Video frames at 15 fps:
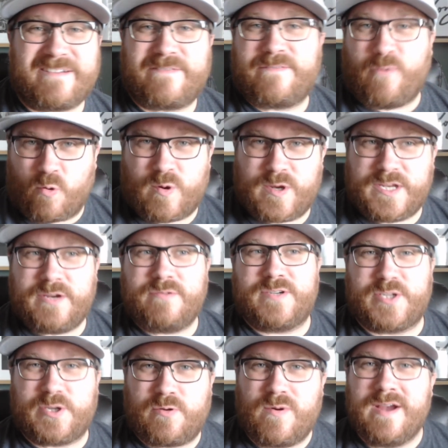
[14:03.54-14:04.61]
for you
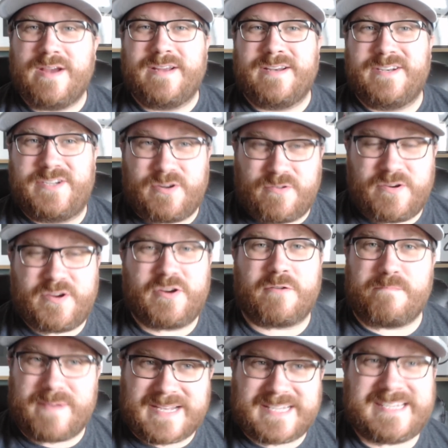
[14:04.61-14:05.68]
to do your
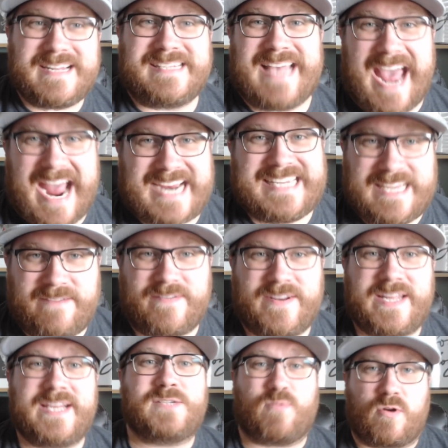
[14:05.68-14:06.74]
business
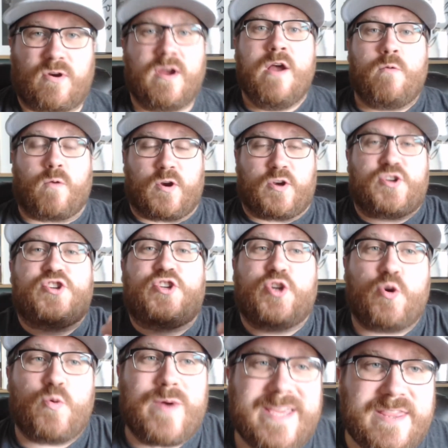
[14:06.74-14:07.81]
activities, where
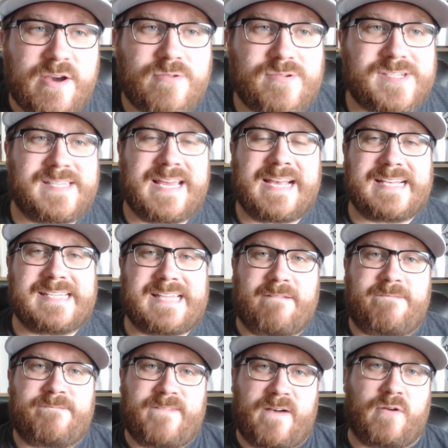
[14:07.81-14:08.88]
doing those things
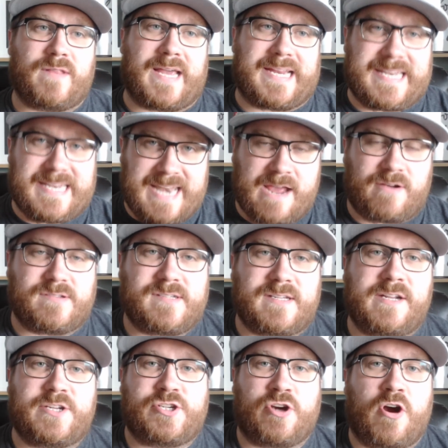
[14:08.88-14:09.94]
that felt like nails on
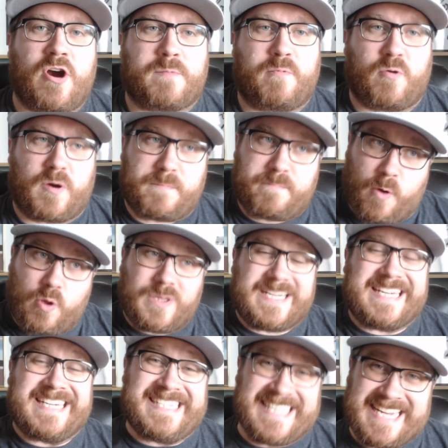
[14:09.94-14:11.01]
a chalkboard,
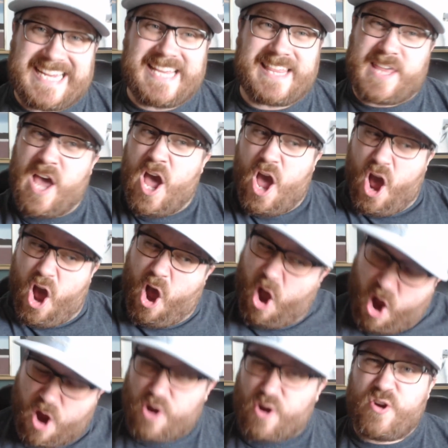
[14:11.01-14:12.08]
pulling teeth
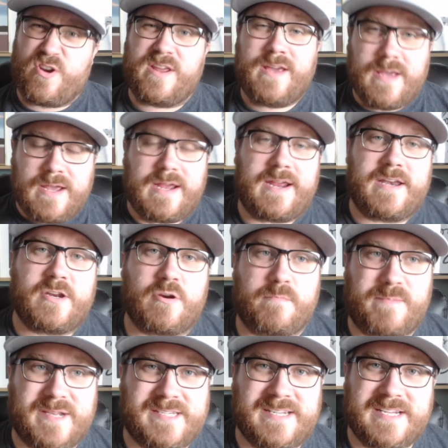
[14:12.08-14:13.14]
hard in your
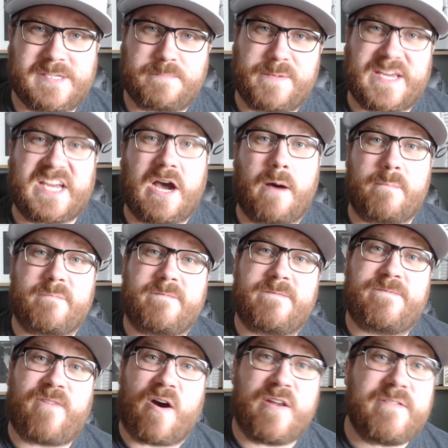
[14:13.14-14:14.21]
business become
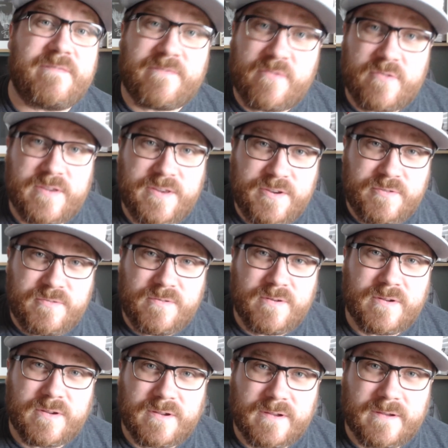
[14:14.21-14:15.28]
fun for you,
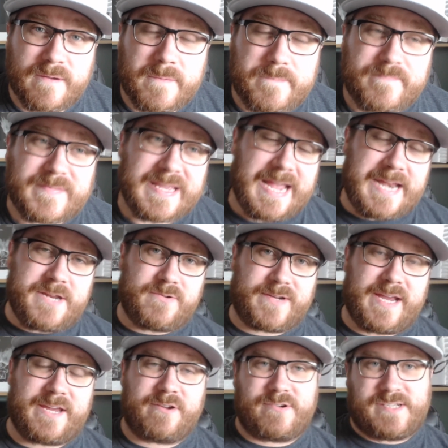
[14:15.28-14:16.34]
and you'll
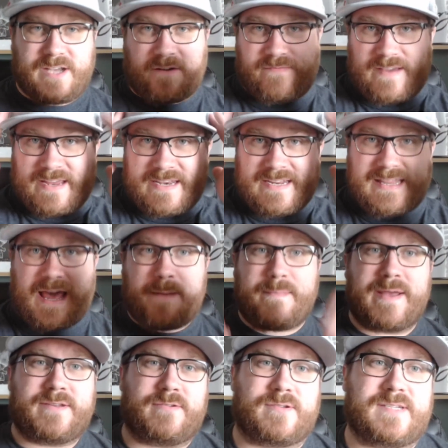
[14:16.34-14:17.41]
get yourself into that
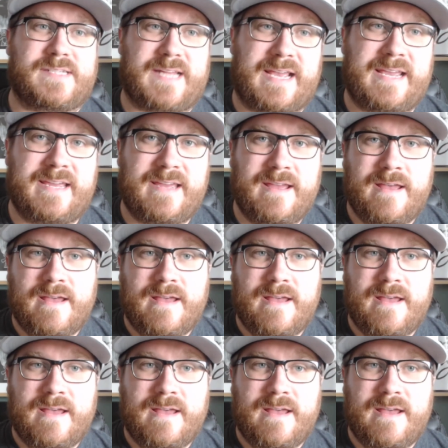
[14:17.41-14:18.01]
mental state,